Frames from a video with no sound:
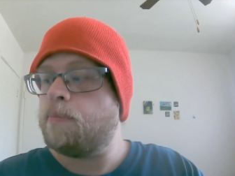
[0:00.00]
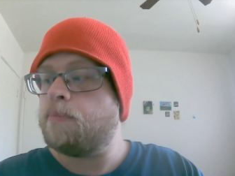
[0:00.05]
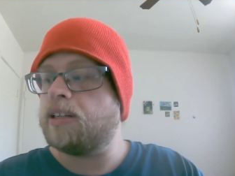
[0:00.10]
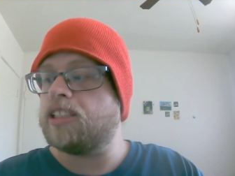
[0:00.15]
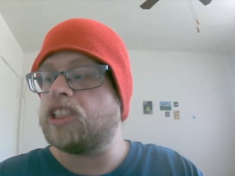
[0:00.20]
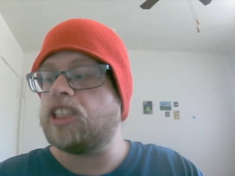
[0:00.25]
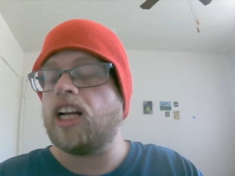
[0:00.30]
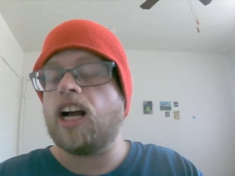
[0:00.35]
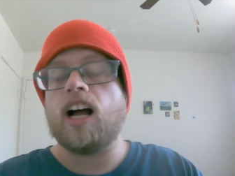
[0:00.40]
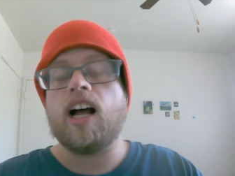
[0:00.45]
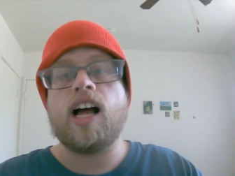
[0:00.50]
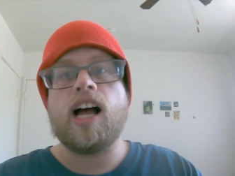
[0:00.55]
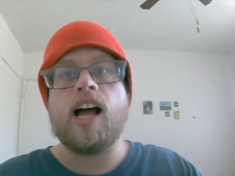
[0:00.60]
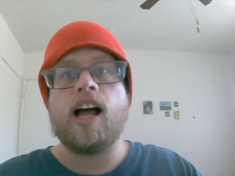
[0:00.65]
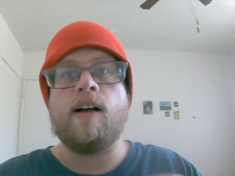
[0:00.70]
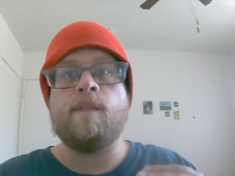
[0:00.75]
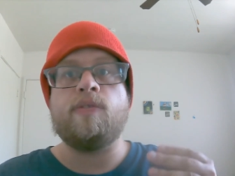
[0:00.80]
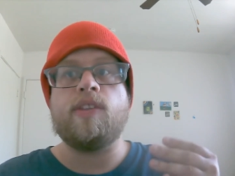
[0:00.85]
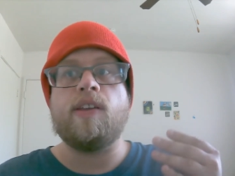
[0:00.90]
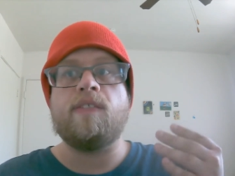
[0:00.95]
But she
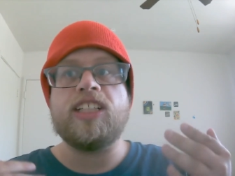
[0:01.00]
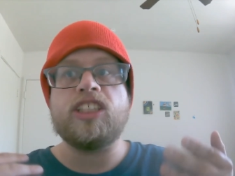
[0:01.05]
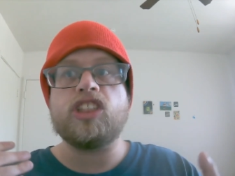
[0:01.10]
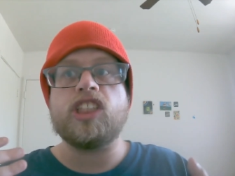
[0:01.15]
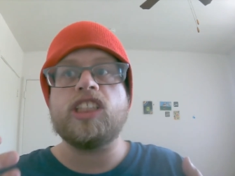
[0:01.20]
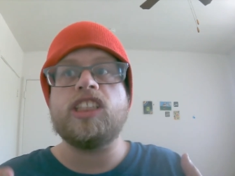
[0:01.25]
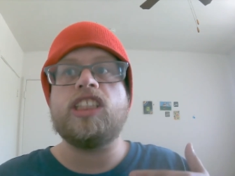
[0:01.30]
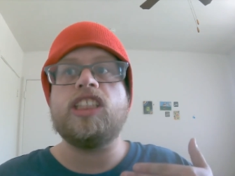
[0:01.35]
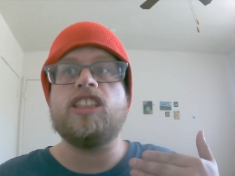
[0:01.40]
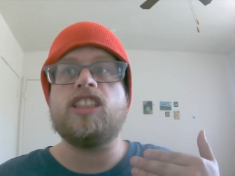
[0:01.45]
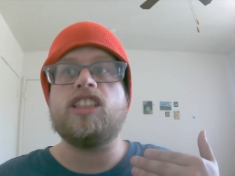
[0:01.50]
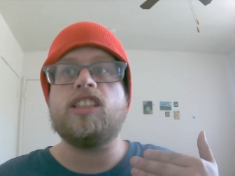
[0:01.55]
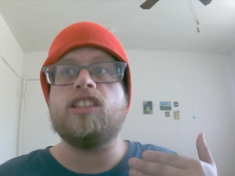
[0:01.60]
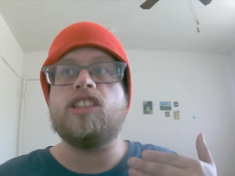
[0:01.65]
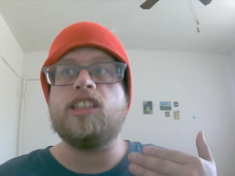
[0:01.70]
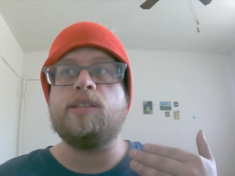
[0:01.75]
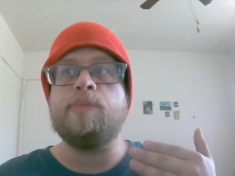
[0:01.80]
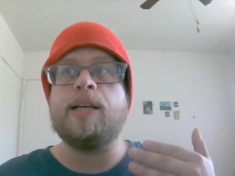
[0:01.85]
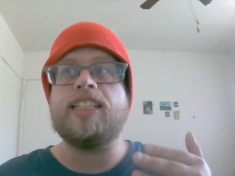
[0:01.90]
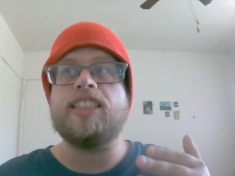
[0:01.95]
um, eventually she,
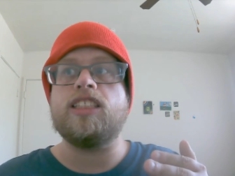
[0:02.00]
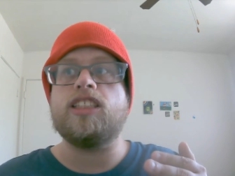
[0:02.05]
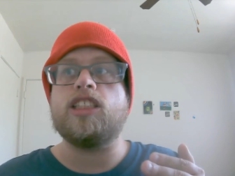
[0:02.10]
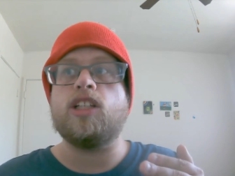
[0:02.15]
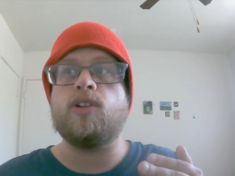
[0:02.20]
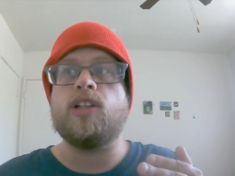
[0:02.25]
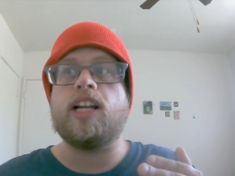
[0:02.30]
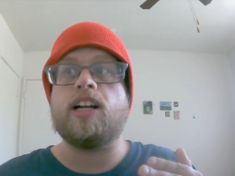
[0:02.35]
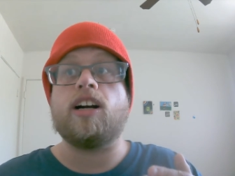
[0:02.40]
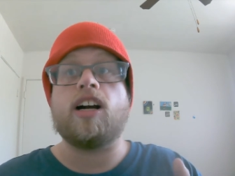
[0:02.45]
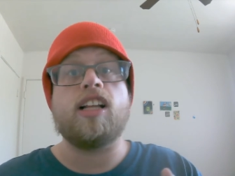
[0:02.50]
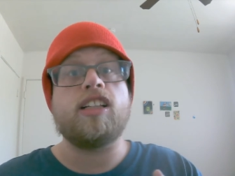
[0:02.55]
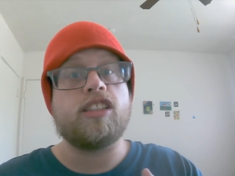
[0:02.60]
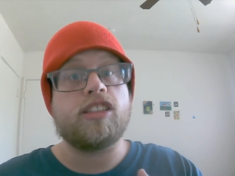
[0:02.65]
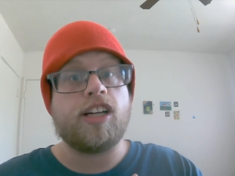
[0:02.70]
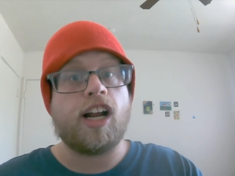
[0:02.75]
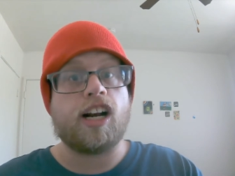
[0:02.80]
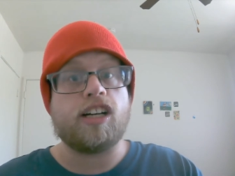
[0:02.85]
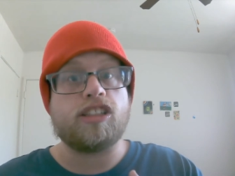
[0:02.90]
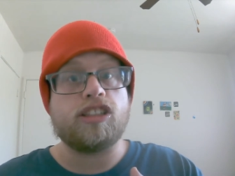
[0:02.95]
she makes it so that her other
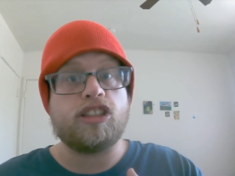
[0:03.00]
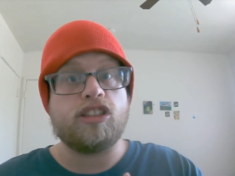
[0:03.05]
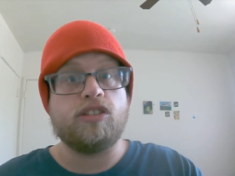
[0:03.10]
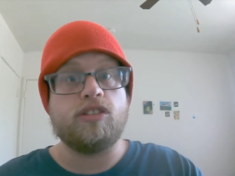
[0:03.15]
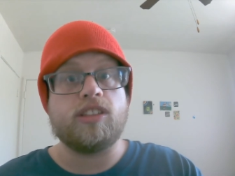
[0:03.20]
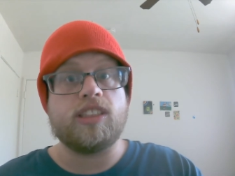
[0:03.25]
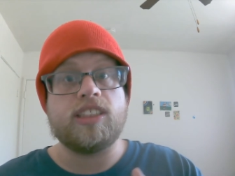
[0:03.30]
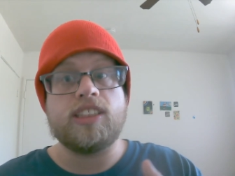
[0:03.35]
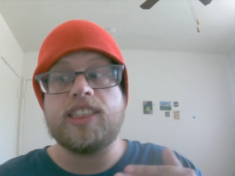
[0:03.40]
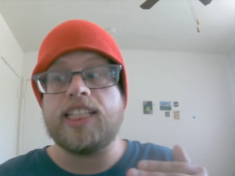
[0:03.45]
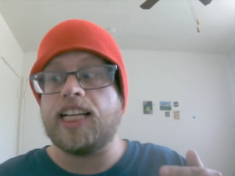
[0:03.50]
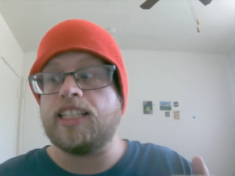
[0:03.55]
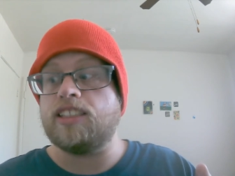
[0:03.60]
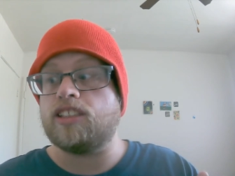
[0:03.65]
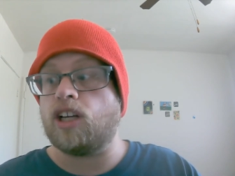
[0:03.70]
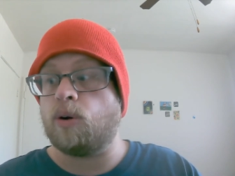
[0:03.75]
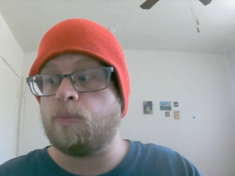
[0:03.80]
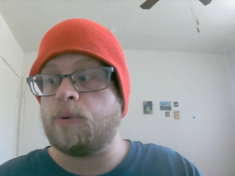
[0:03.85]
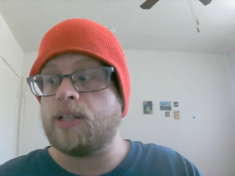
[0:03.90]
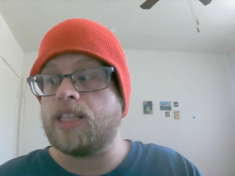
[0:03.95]
daughter Susan
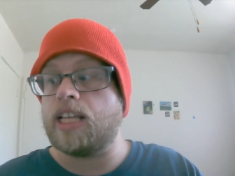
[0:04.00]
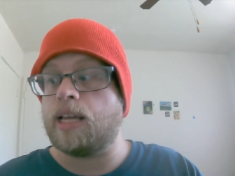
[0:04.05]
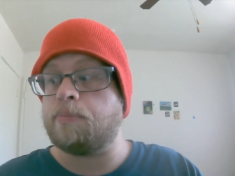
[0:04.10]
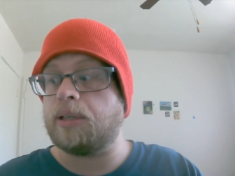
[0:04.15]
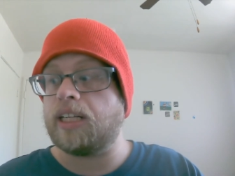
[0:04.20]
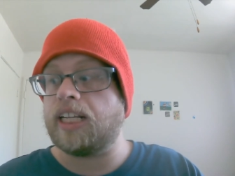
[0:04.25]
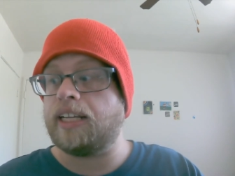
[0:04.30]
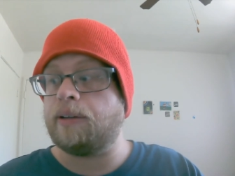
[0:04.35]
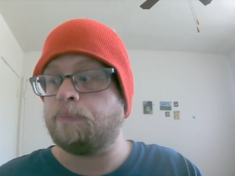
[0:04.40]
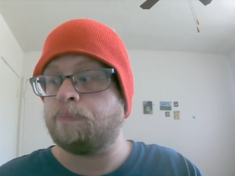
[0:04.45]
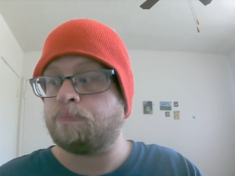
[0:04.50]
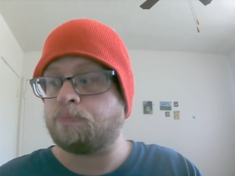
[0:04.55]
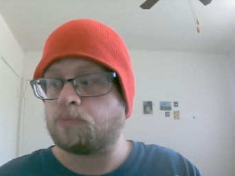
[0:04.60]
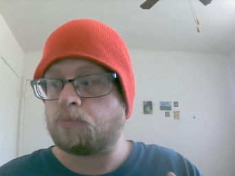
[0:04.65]
stays home with Emily